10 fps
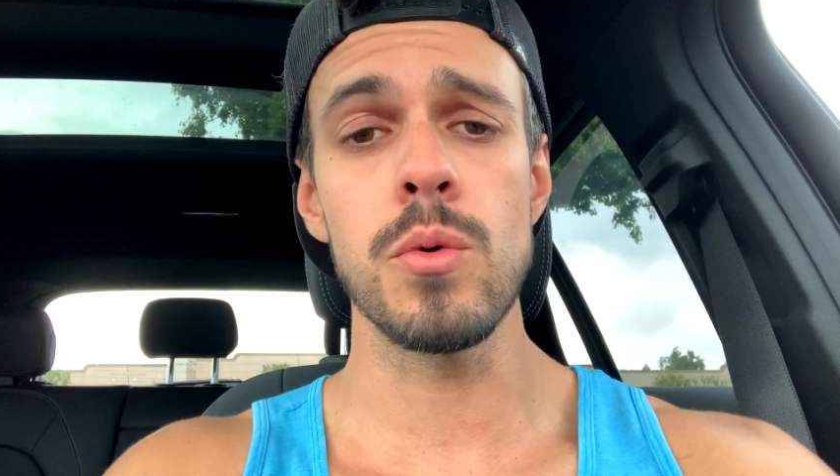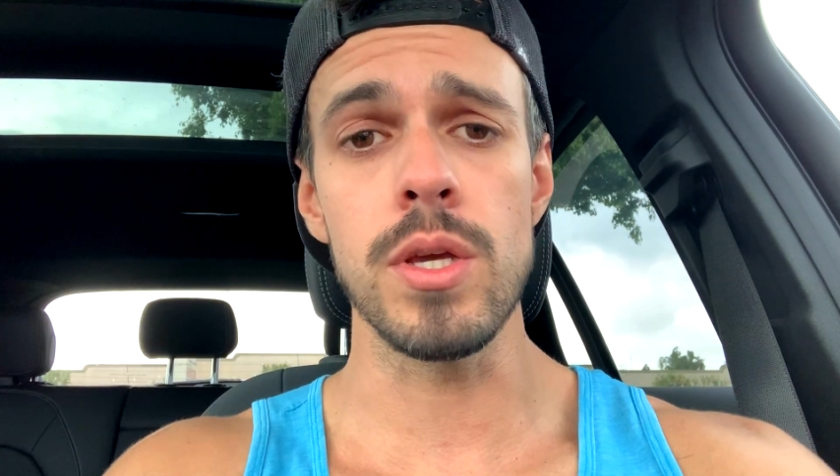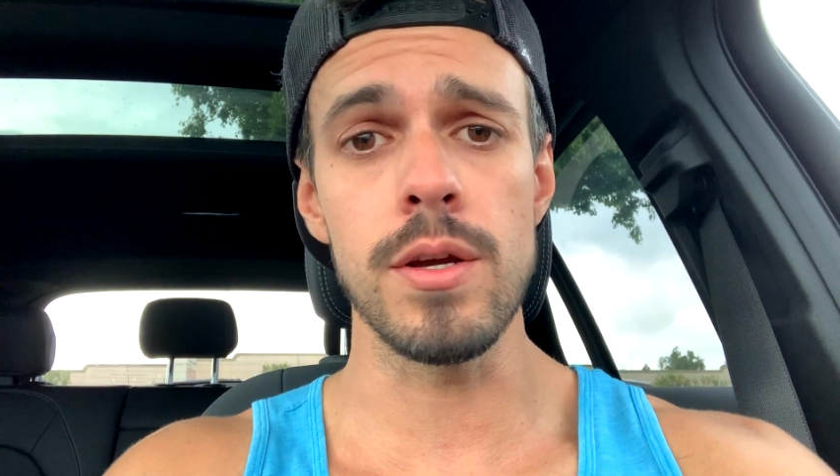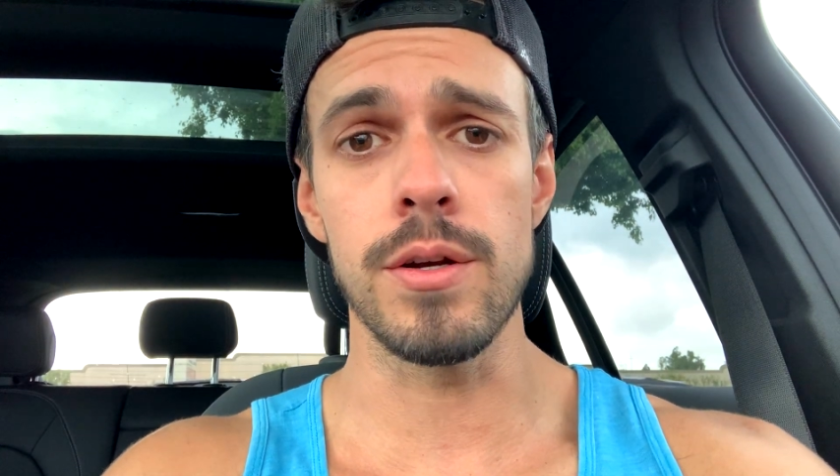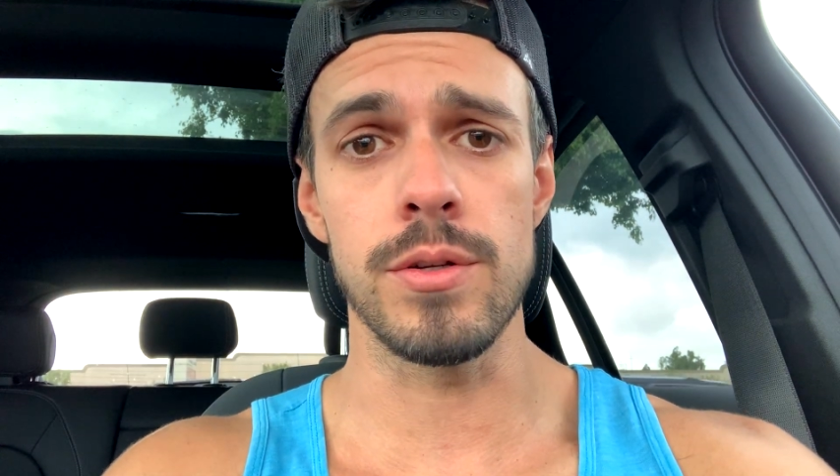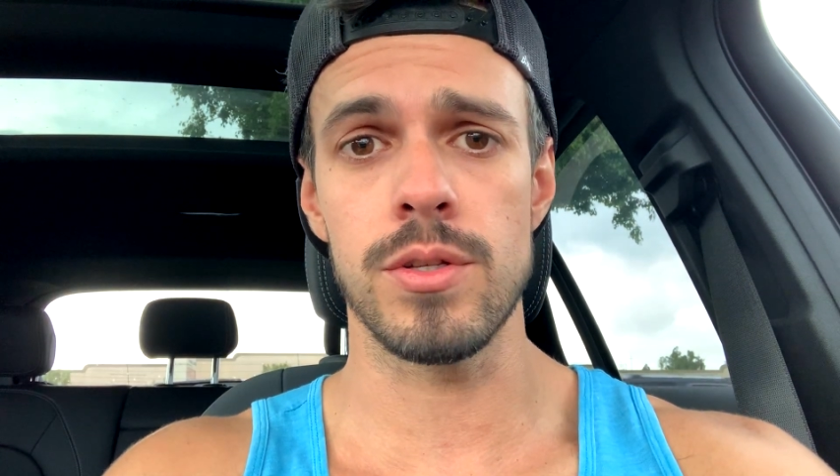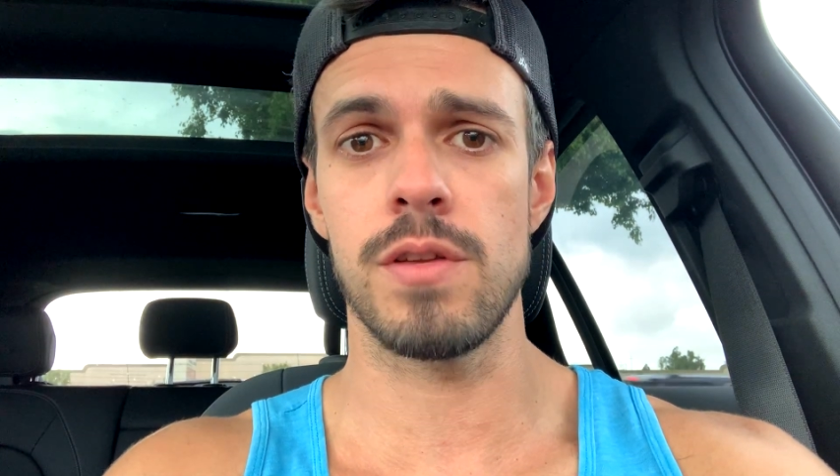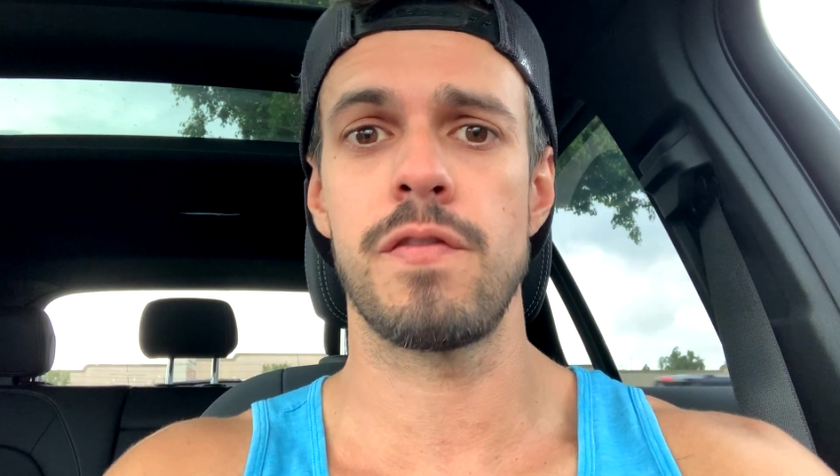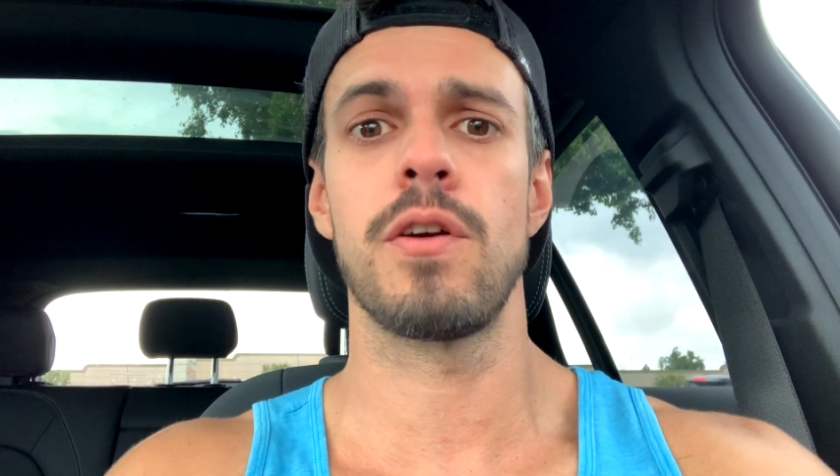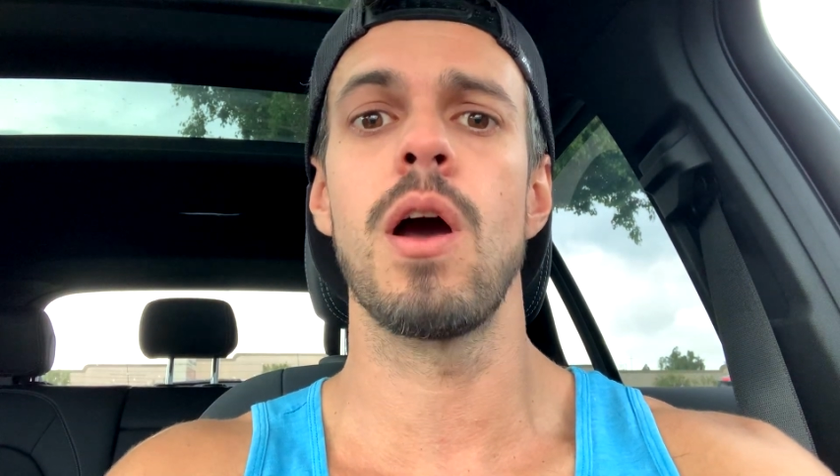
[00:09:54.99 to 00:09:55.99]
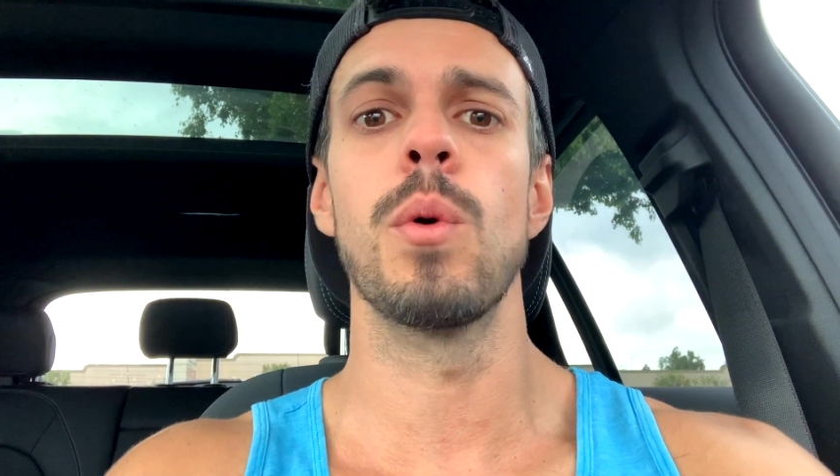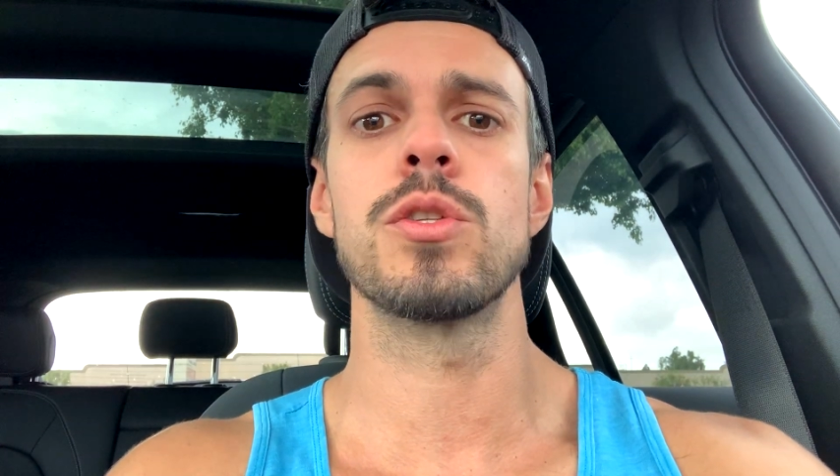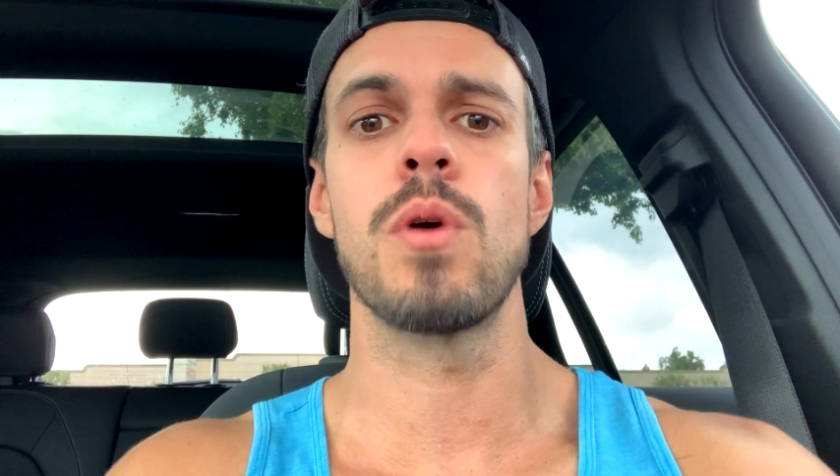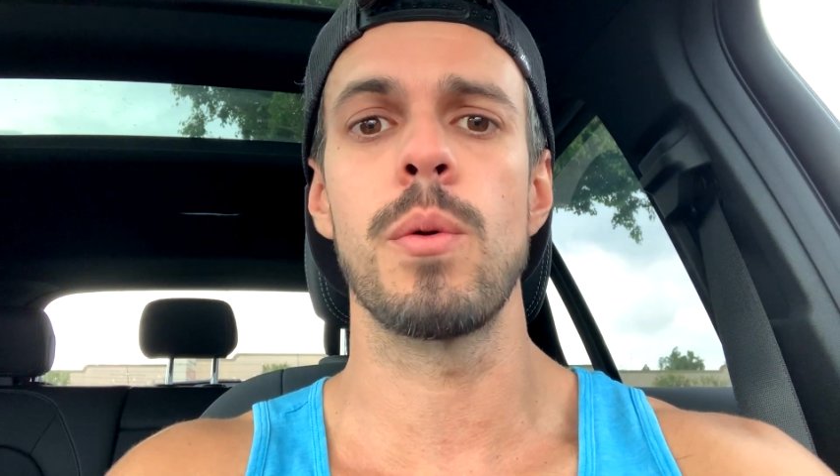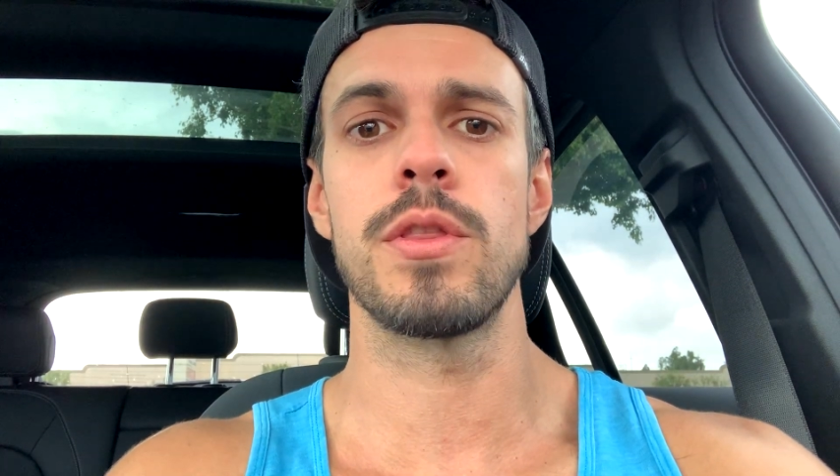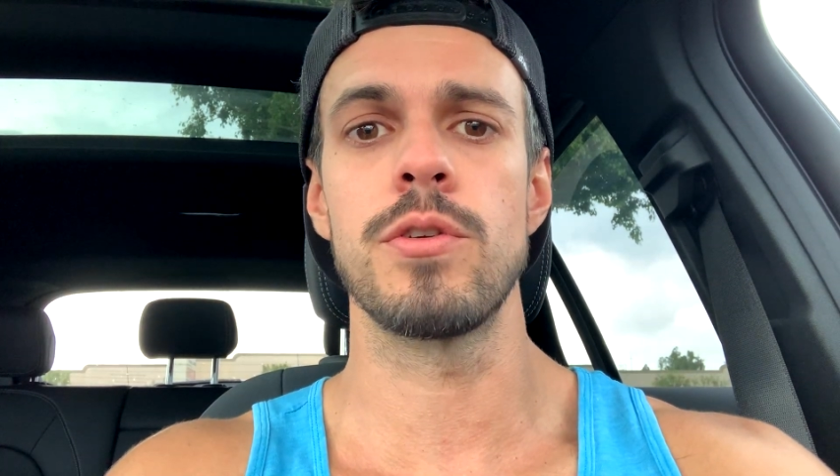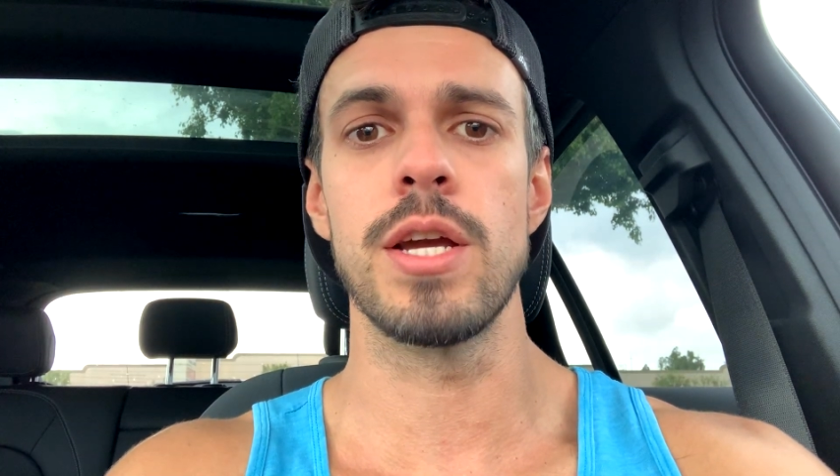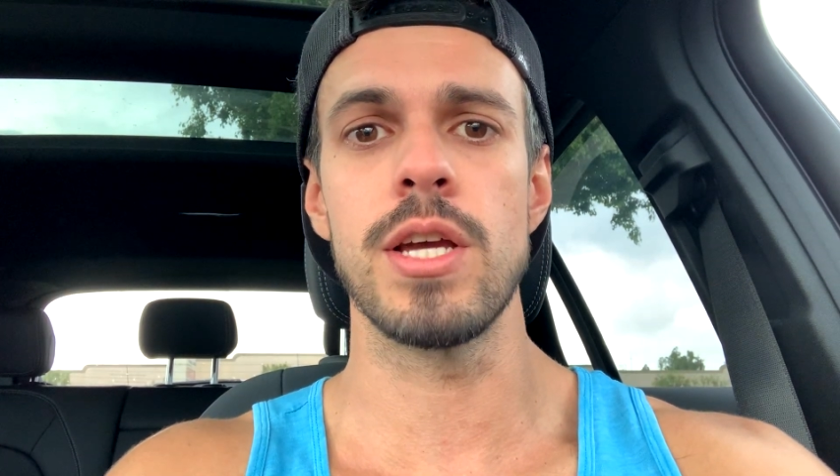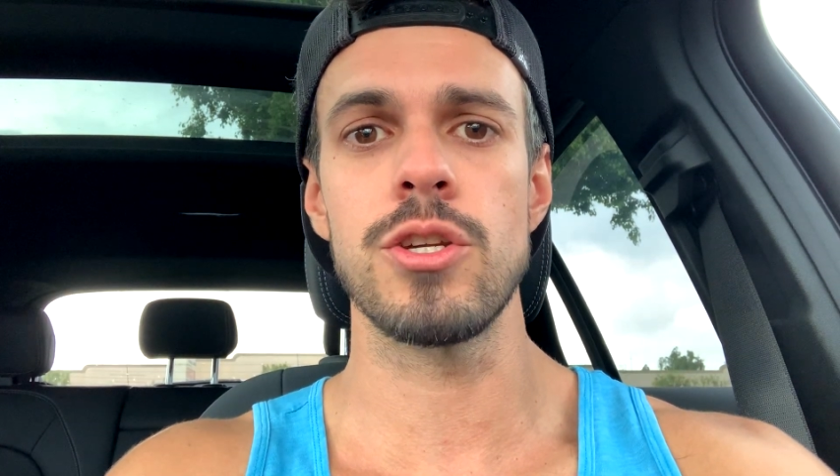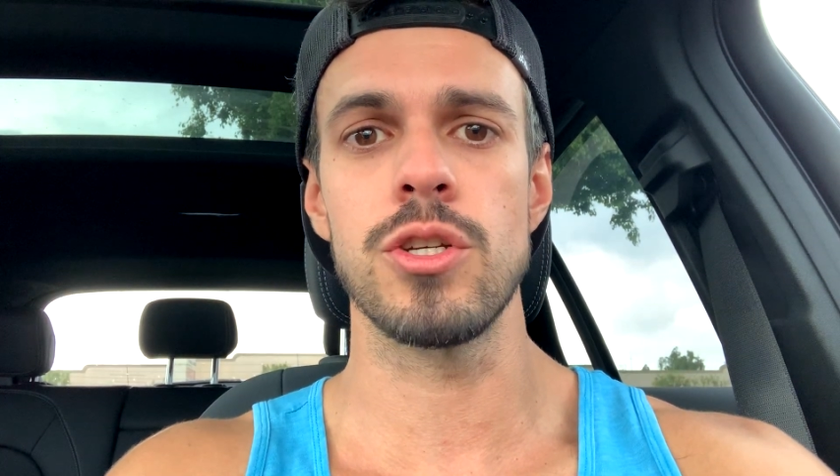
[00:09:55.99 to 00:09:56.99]
years to figure out what's wrong with your
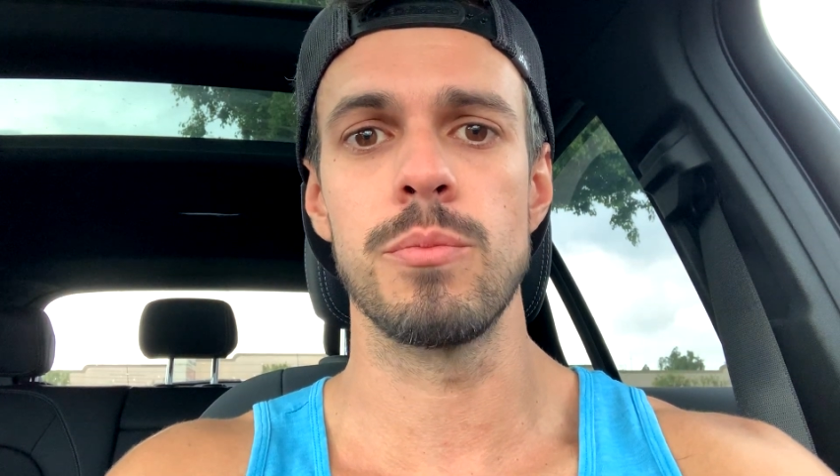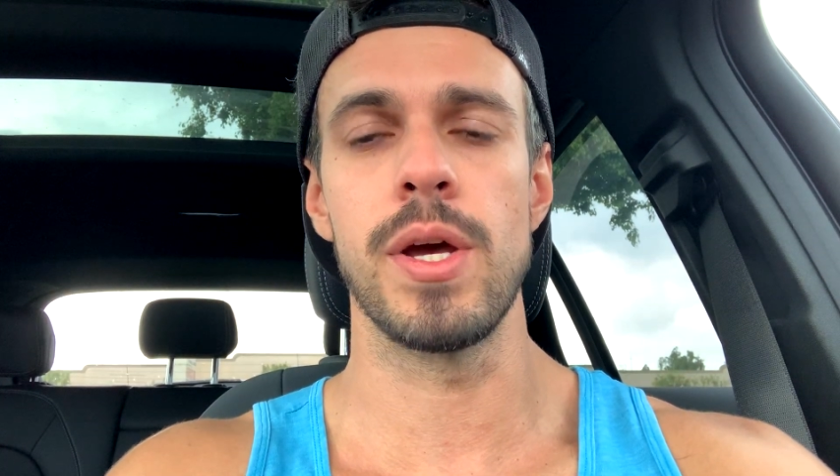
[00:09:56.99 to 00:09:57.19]
digestion.